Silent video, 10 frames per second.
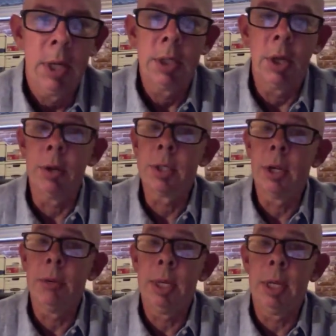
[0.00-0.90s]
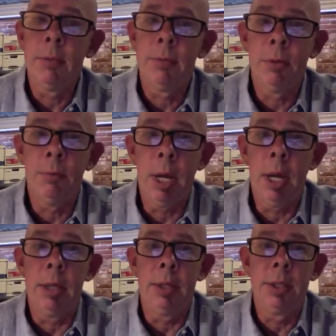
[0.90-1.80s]
So it's going to be a few
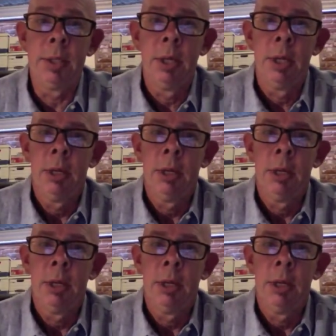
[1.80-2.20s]
months